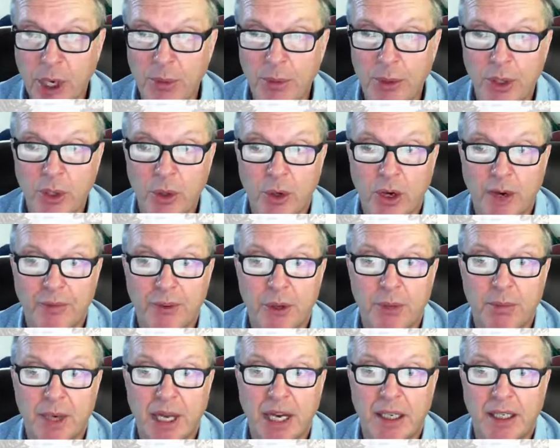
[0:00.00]

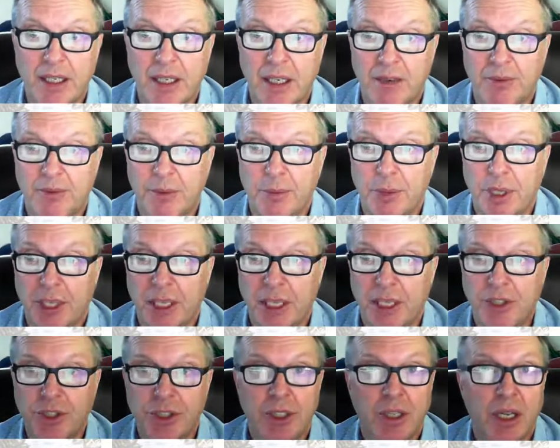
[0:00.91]
barbecue off your back deck
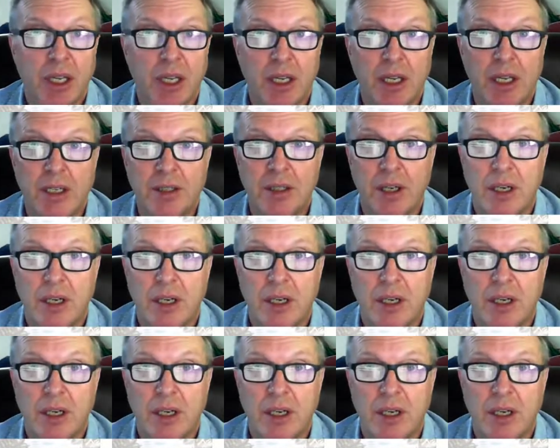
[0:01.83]
from the kitchen